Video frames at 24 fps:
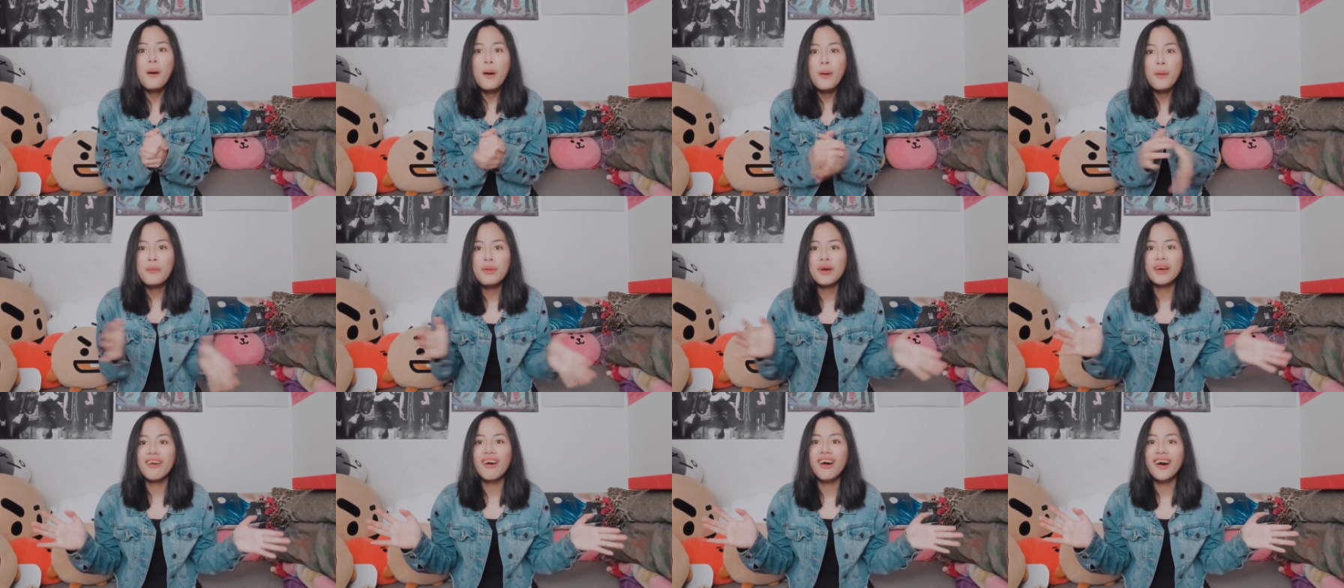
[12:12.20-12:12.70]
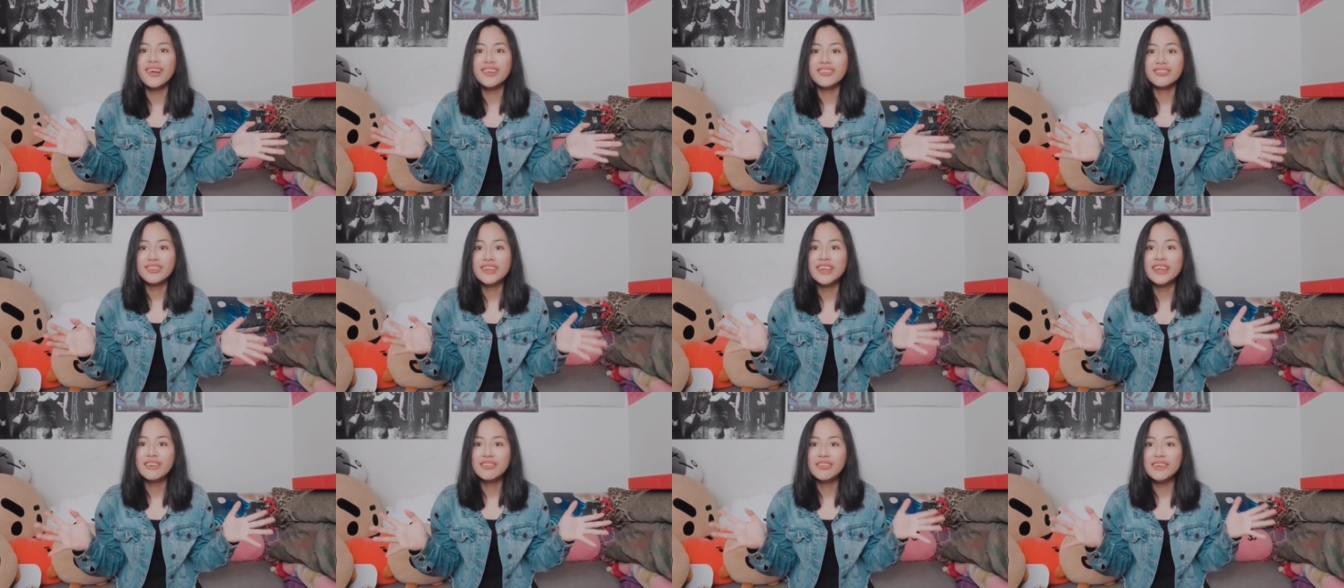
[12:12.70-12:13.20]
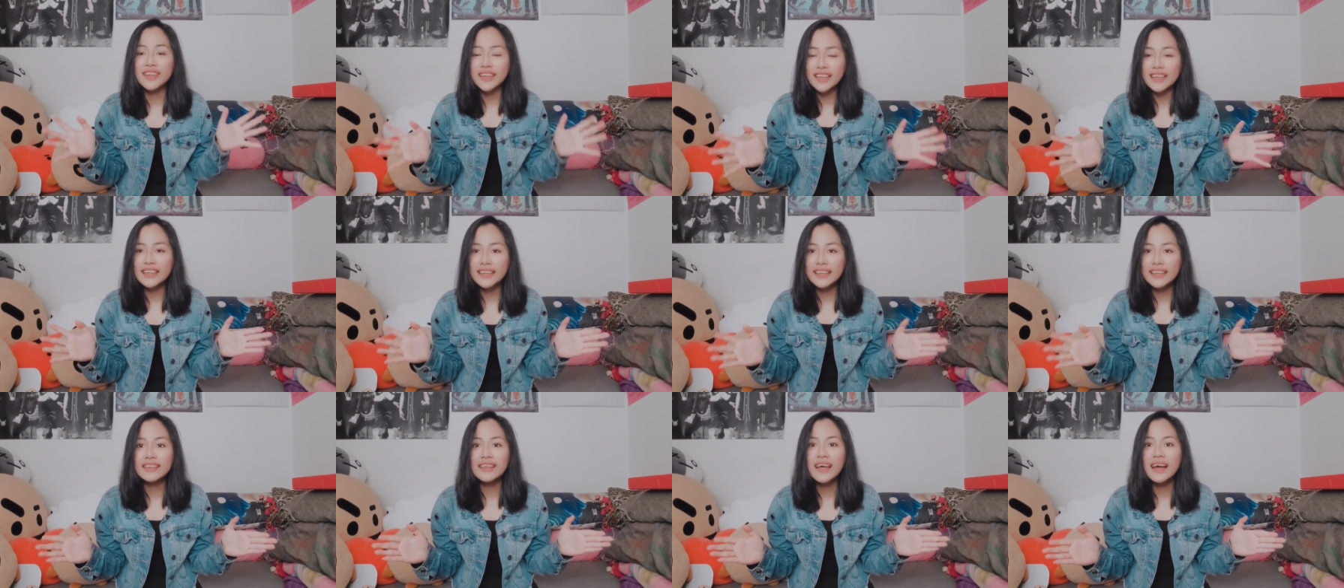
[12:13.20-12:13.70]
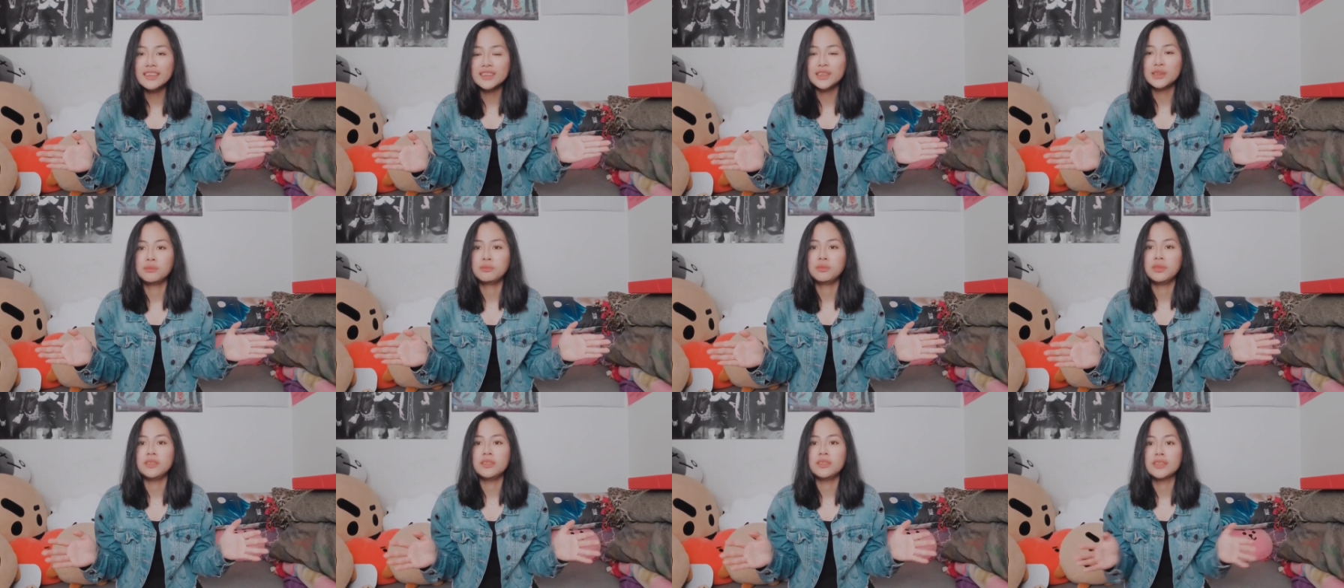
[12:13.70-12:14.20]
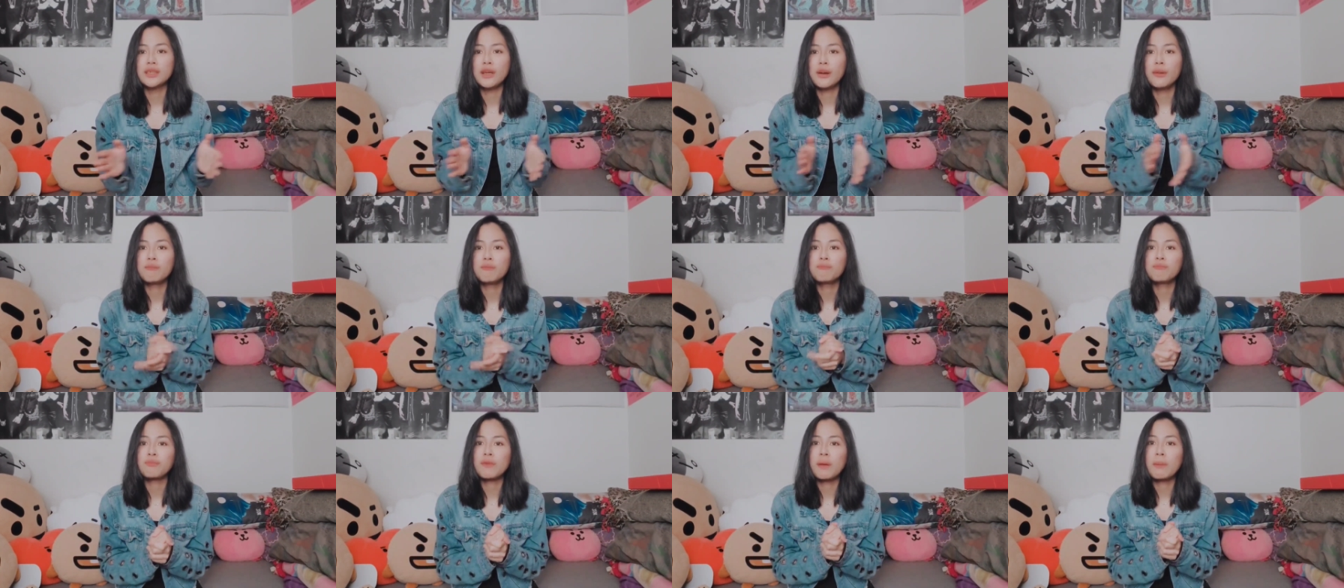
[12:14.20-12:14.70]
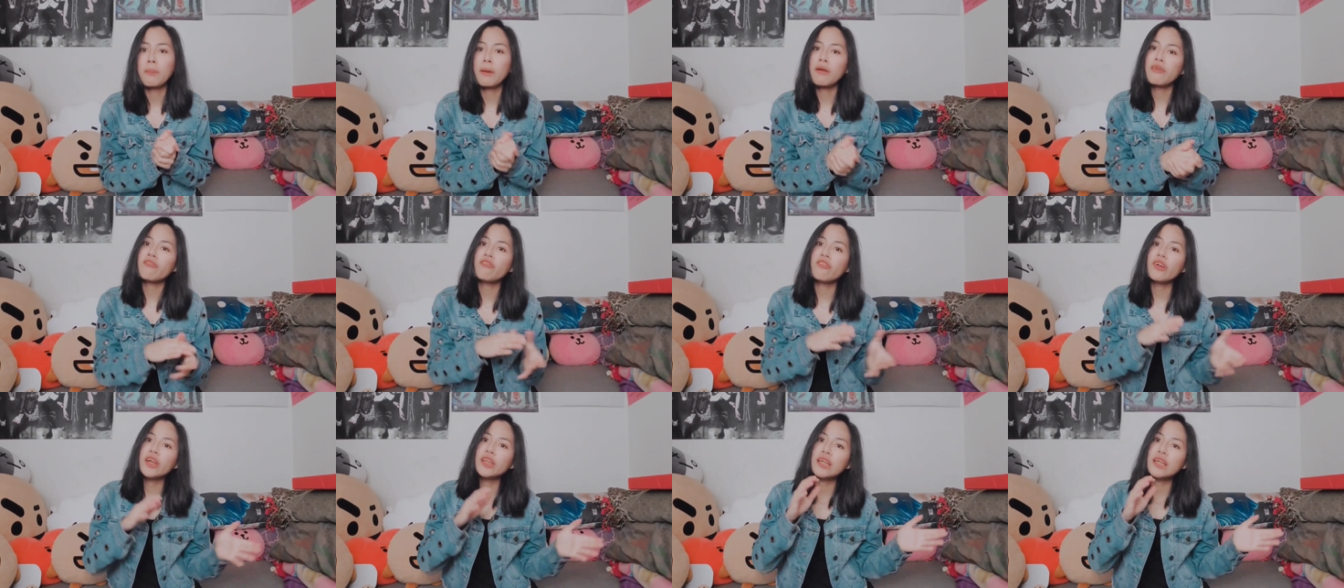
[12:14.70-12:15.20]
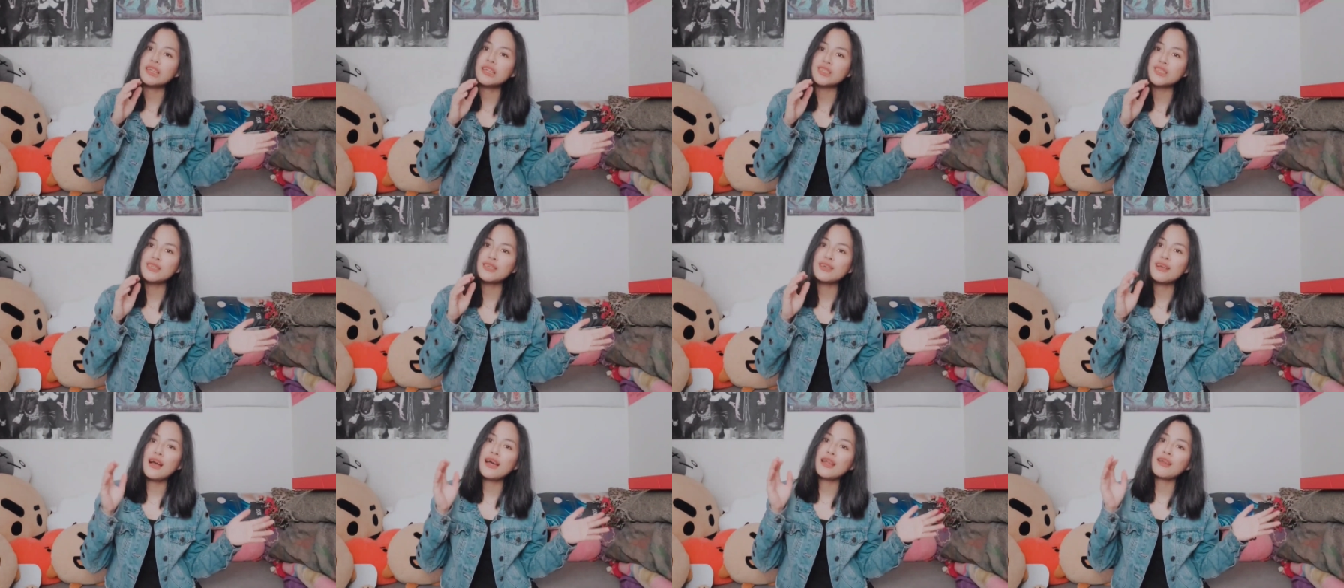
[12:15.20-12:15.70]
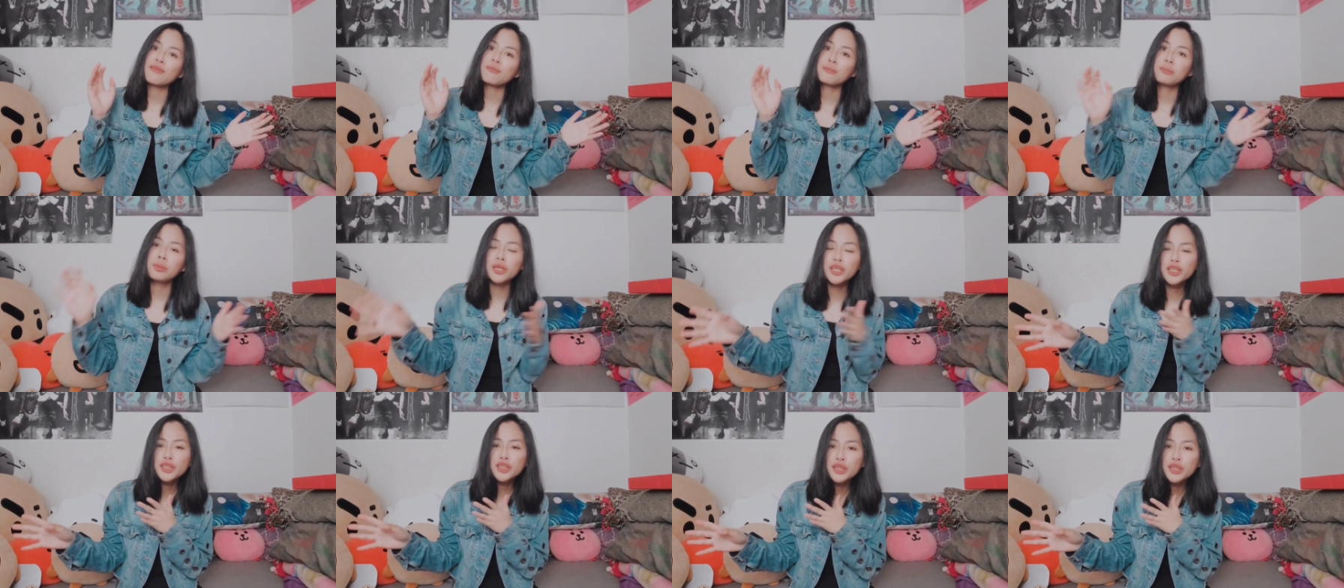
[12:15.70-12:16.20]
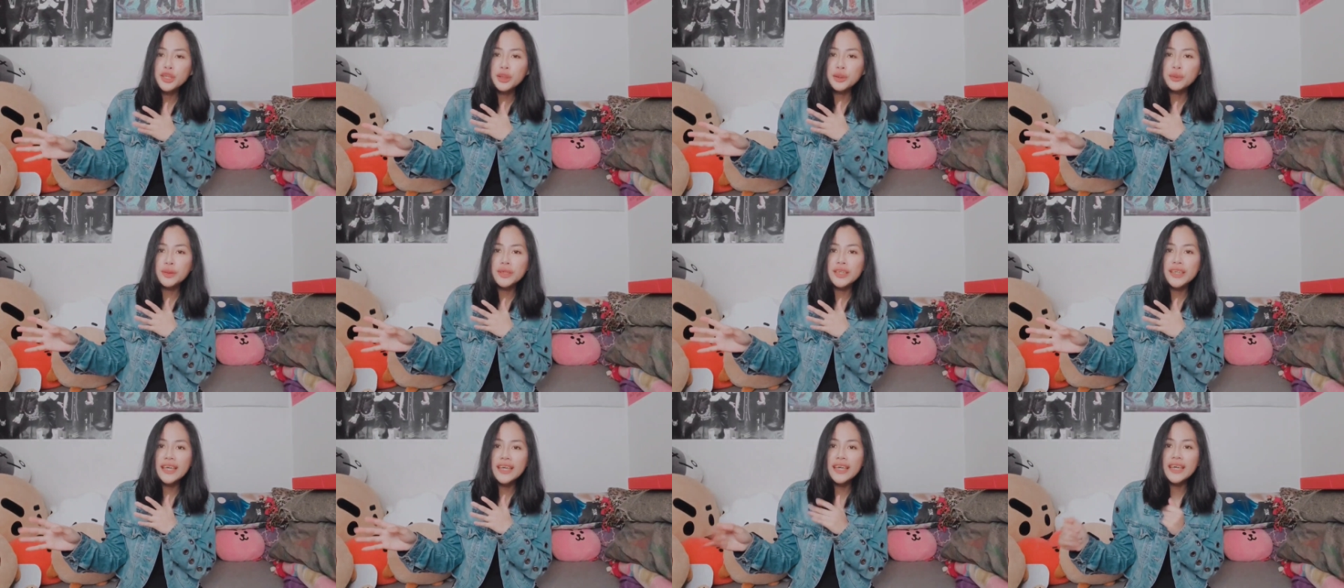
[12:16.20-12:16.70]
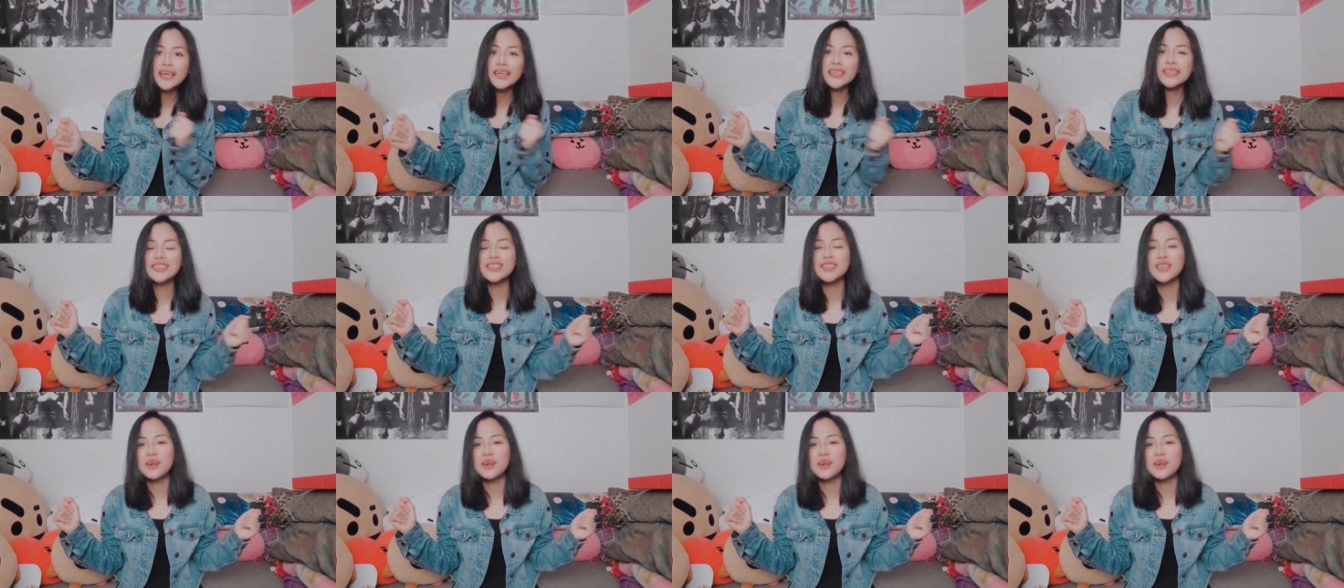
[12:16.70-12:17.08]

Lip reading: oh my god, he really did that to me. So my friend actually got a picture with it.